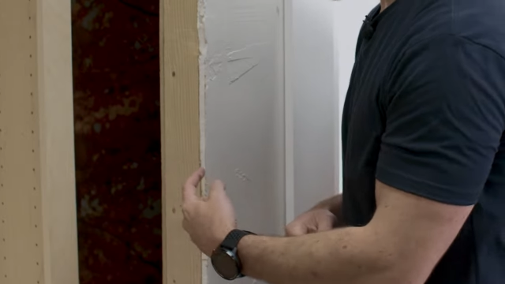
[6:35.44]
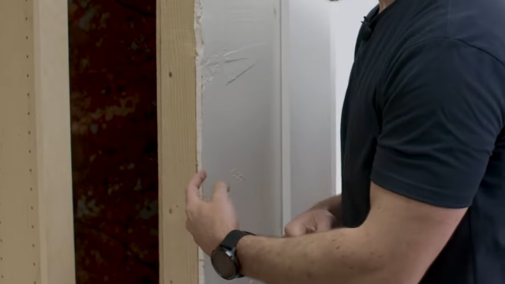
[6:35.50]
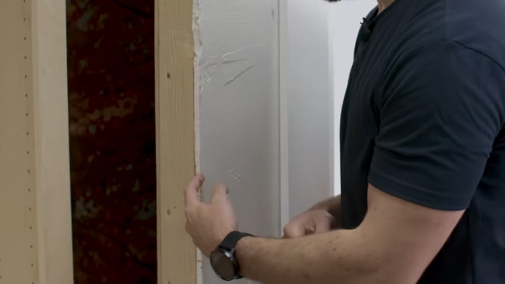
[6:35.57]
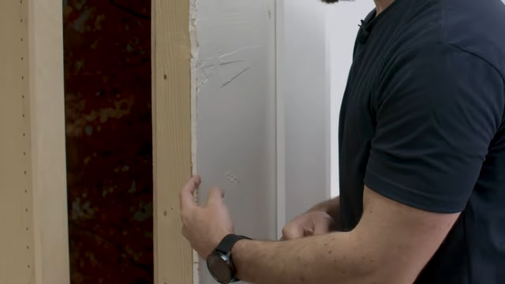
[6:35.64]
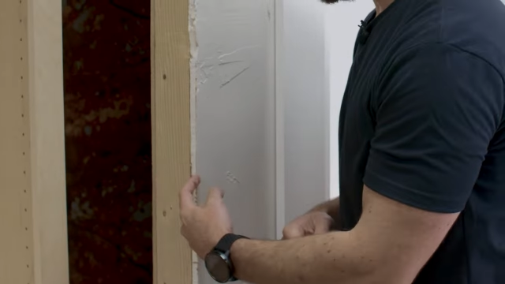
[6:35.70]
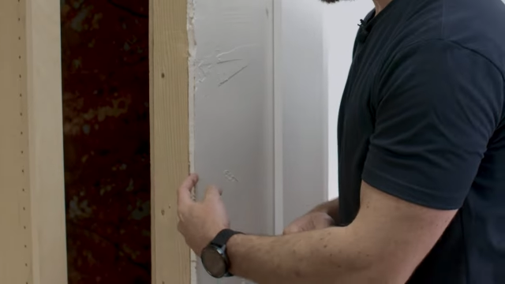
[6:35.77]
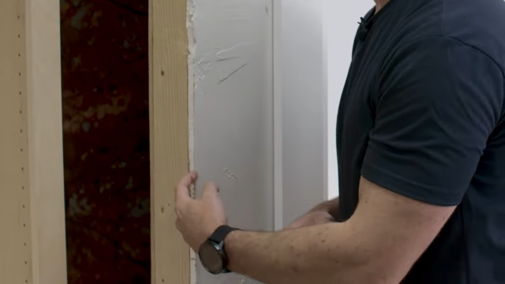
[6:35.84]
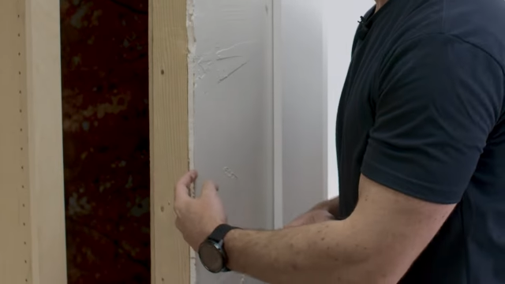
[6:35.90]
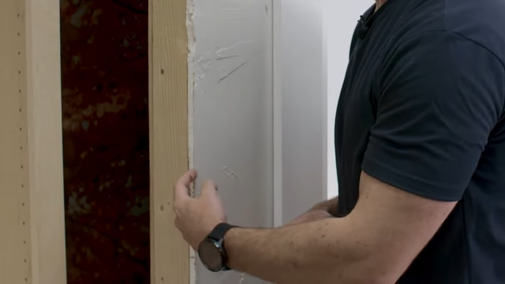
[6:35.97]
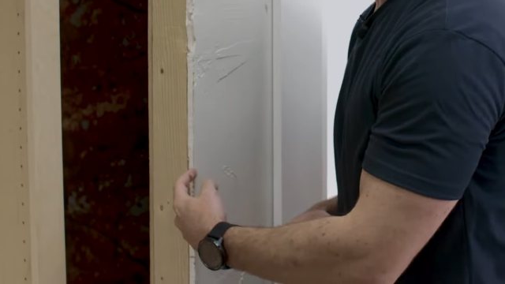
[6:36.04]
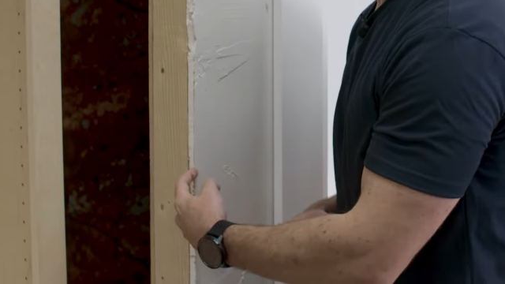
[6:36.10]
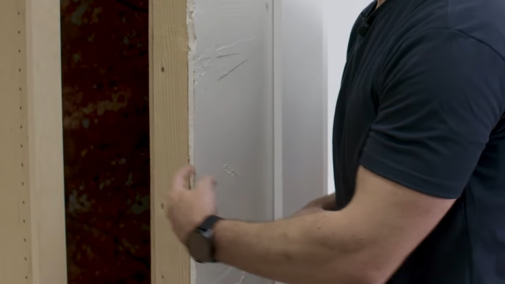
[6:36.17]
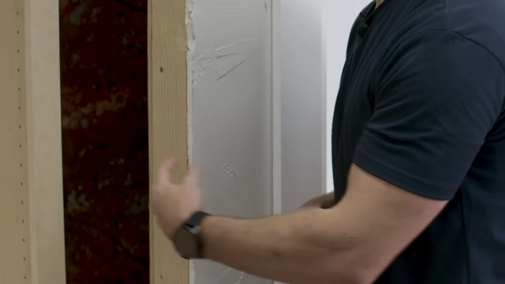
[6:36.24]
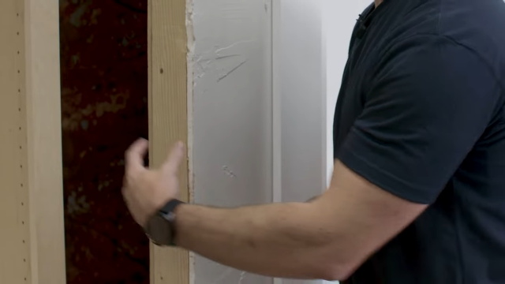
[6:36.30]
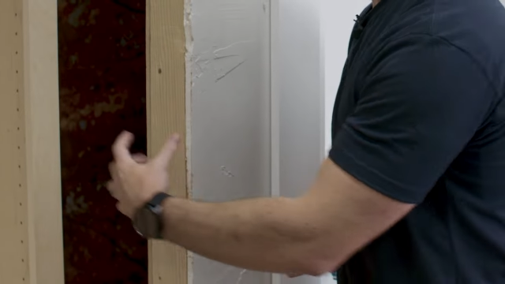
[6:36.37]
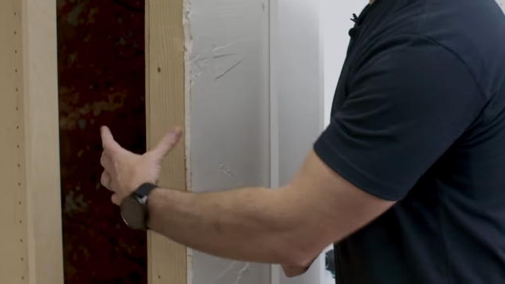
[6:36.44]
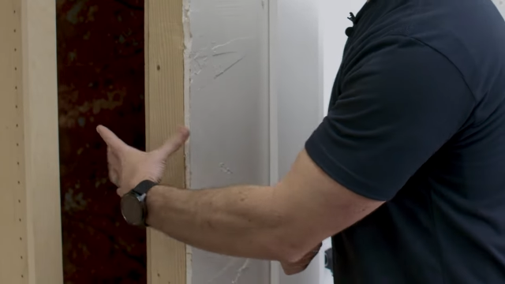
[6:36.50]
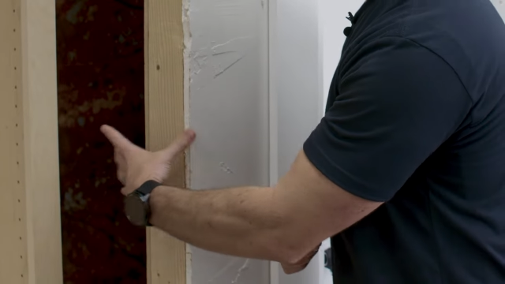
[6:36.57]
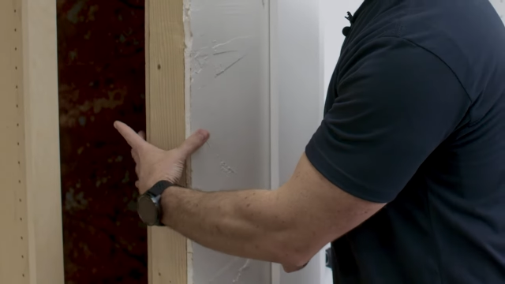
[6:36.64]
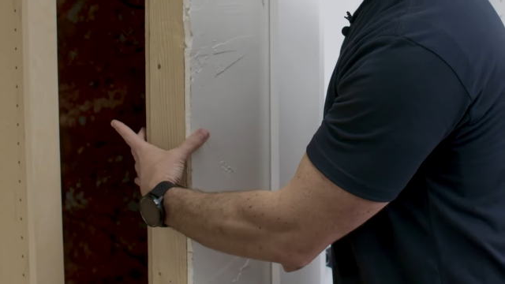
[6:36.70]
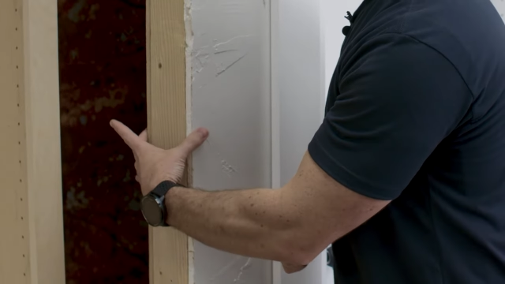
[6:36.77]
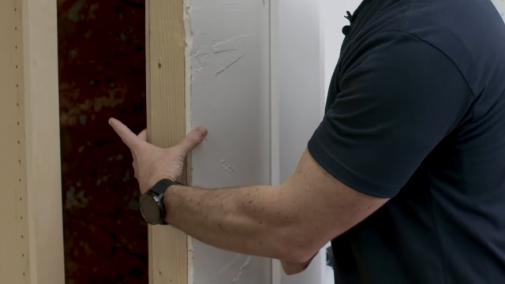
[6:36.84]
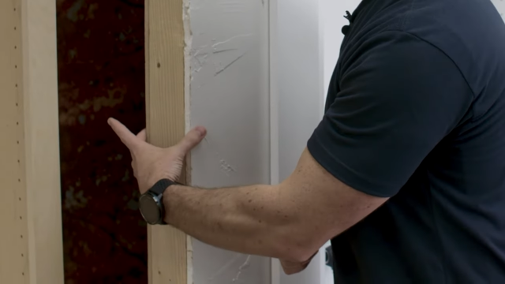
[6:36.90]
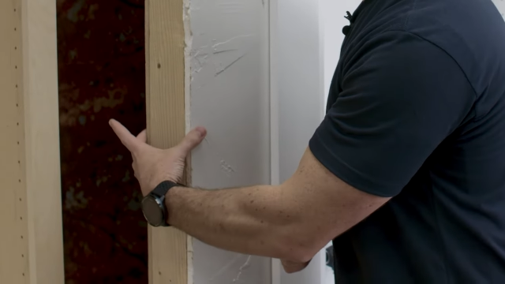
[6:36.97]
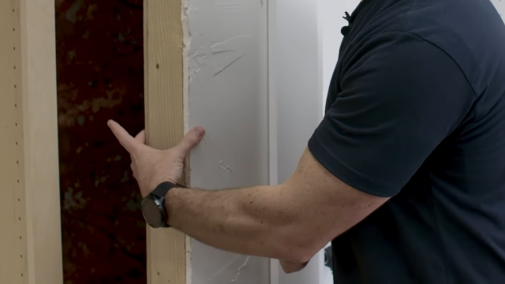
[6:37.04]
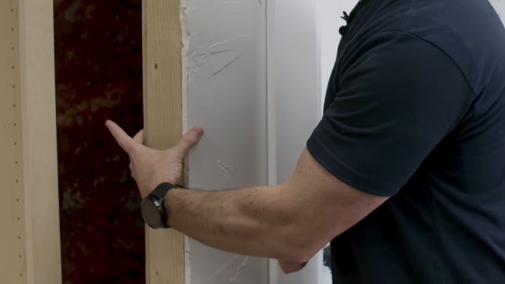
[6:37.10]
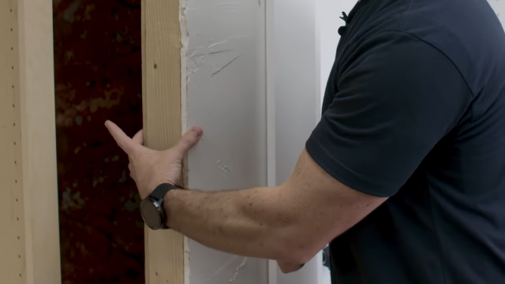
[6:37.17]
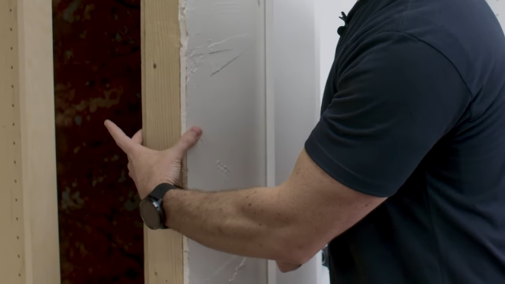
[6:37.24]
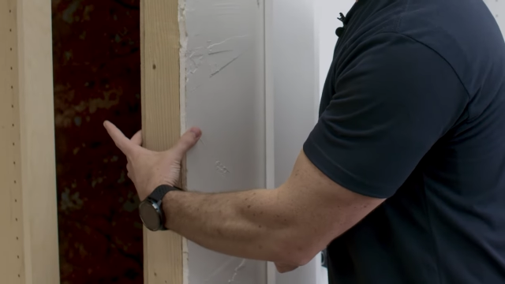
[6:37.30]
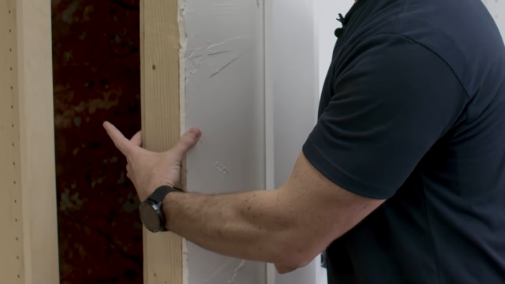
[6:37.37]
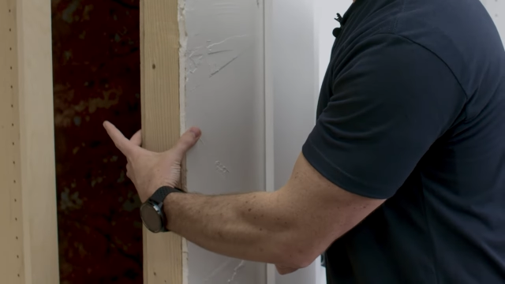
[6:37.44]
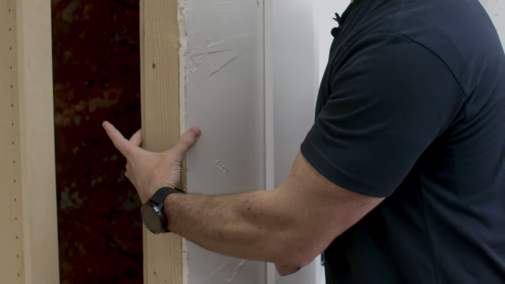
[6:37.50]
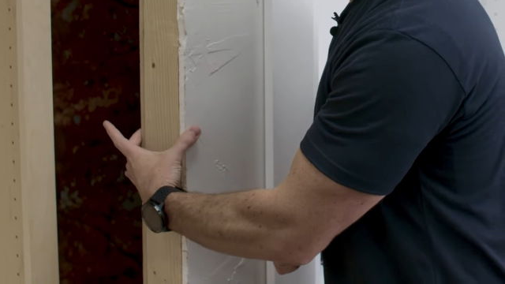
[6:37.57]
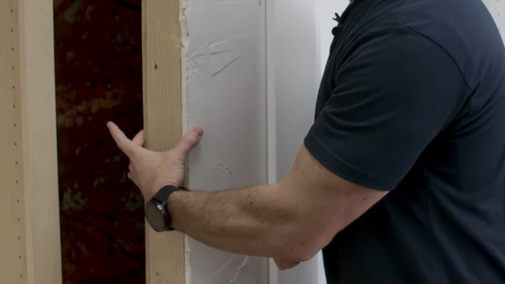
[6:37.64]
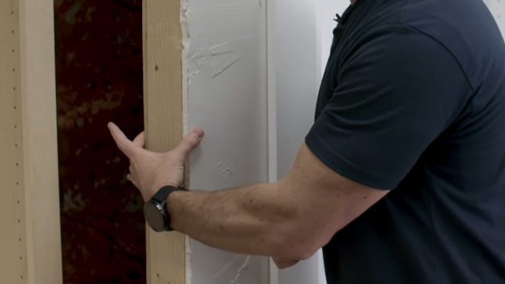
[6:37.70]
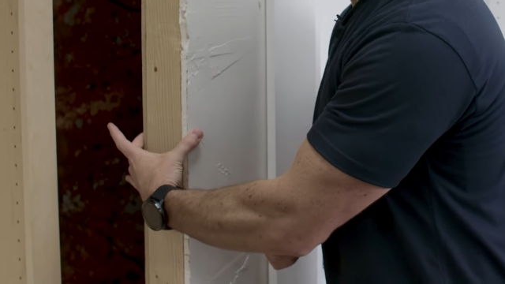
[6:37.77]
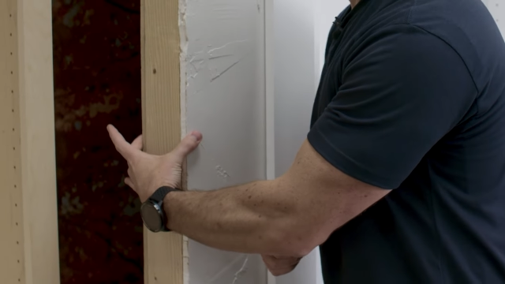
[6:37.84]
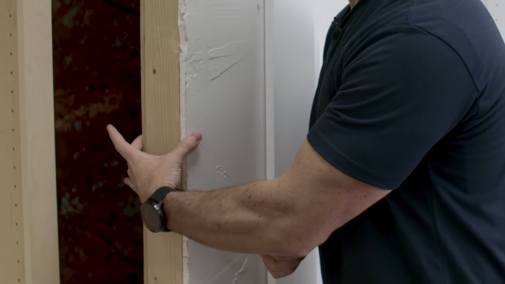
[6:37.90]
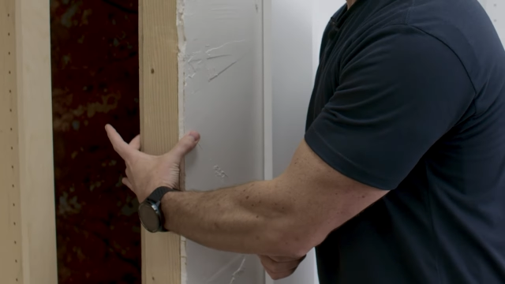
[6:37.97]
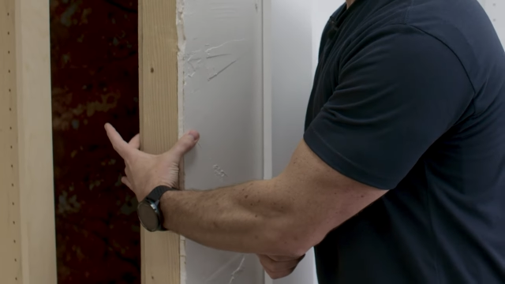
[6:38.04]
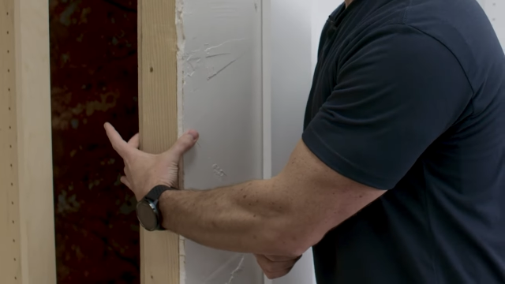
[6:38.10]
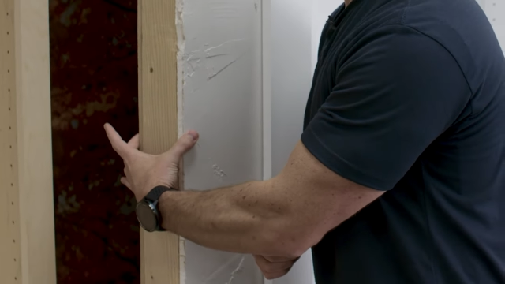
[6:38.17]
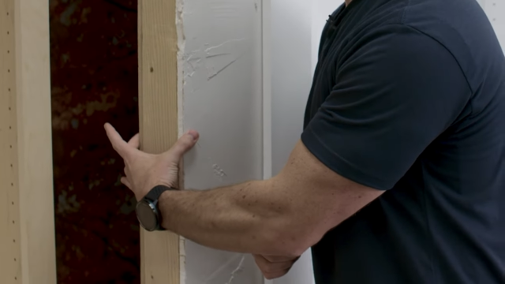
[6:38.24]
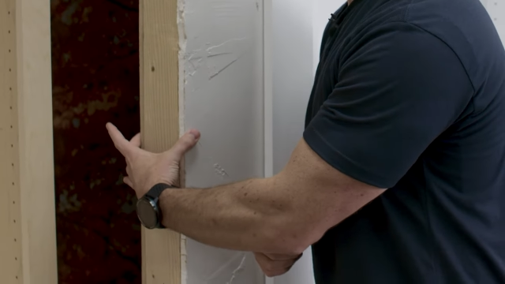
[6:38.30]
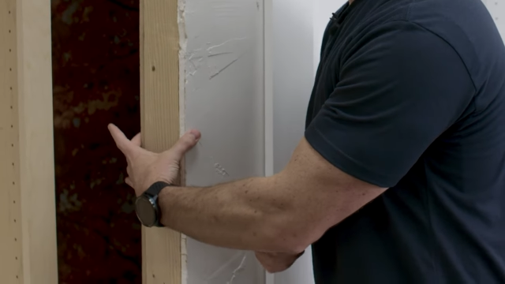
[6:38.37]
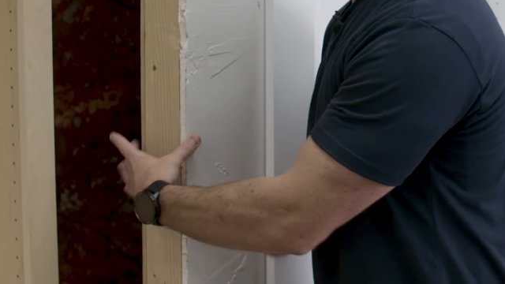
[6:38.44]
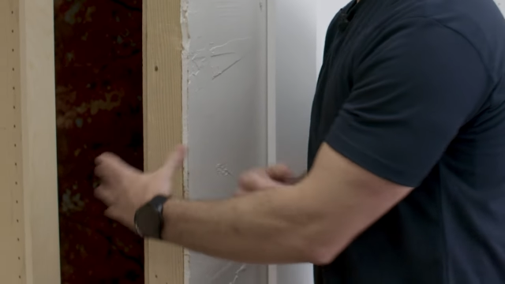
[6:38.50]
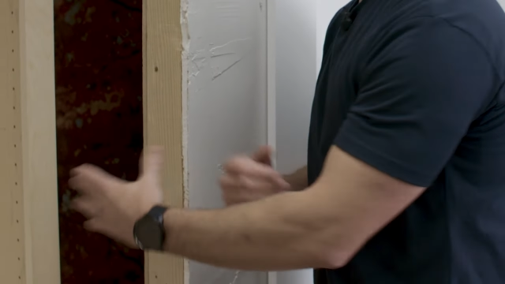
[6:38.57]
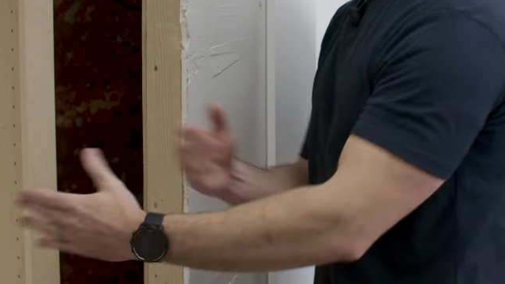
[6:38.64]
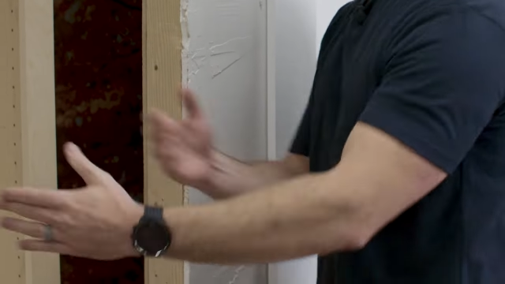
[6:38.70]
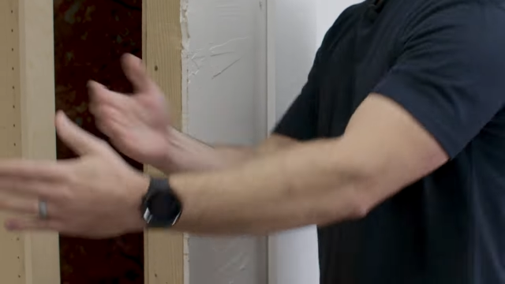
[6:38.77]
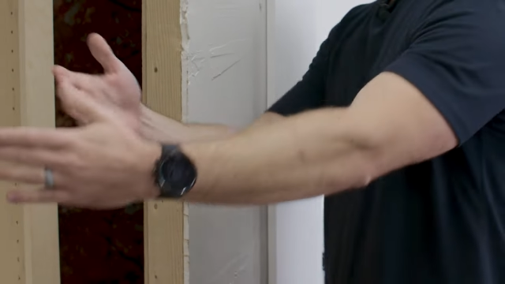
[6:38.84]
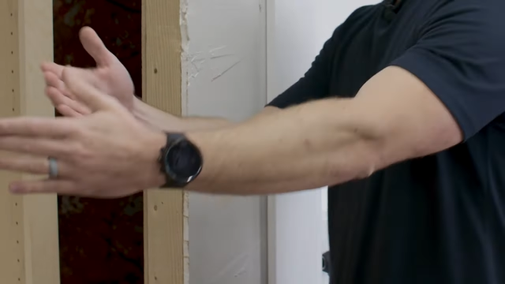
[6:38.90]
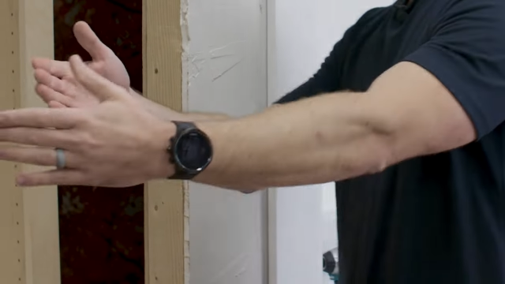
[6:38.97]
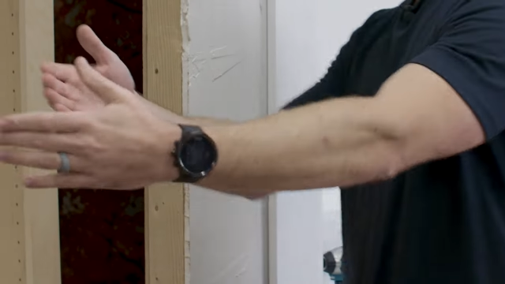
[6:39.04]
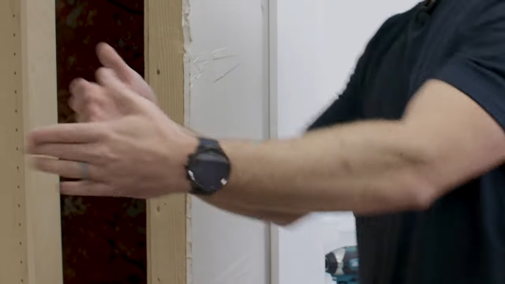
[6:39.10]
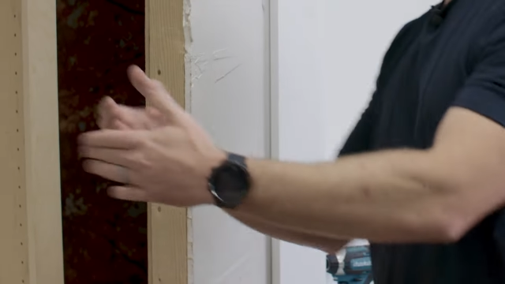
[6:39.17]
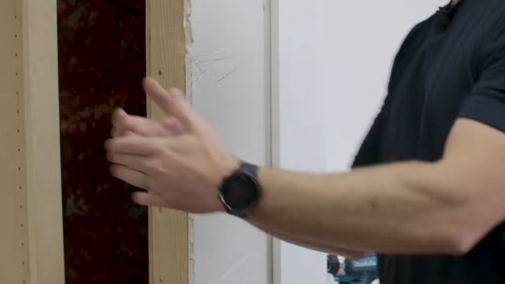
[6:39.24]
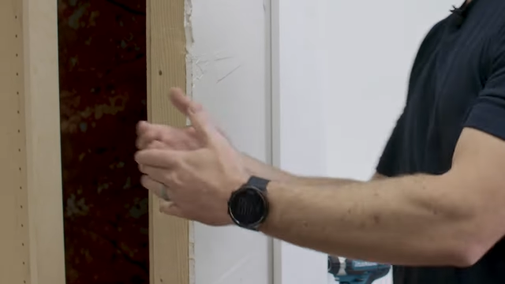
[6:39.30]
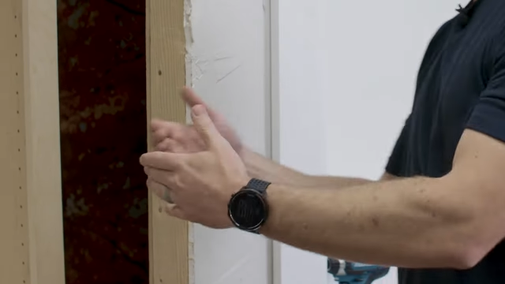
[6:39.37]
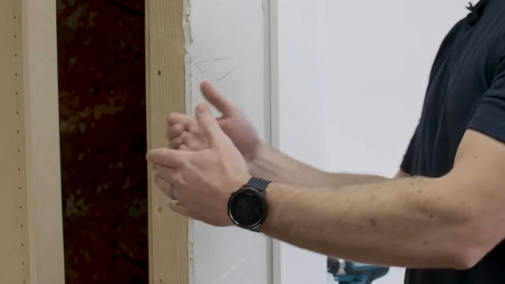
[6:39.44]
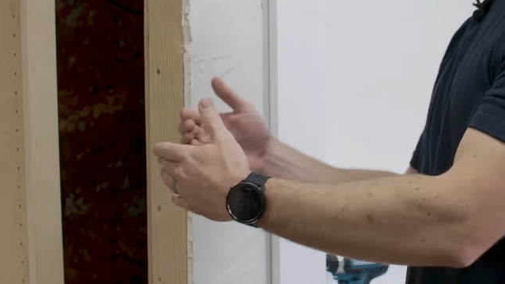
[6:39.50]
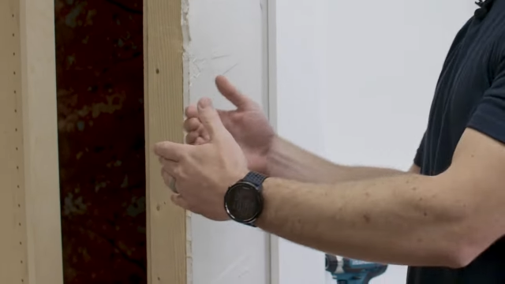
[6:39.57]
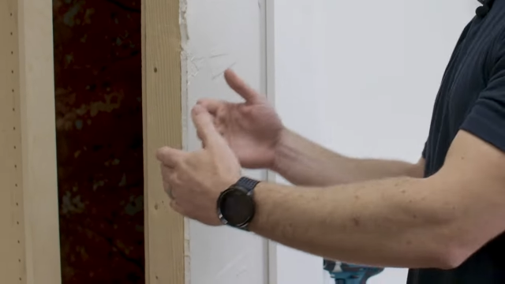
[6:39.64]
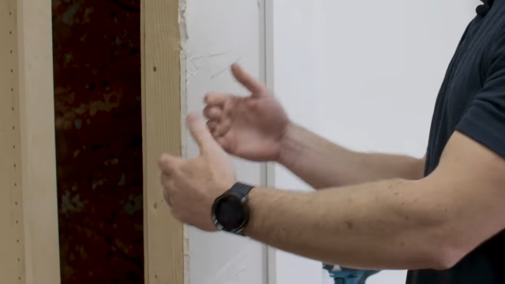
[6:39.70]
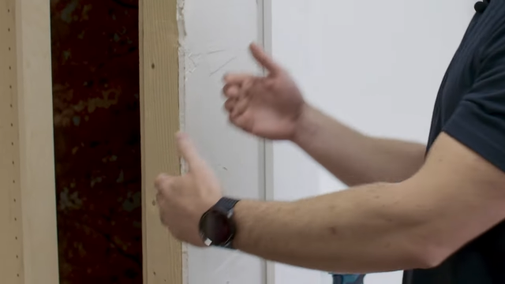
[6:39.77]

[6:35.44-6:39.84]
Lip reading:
No face is visible, so there are no lips to read.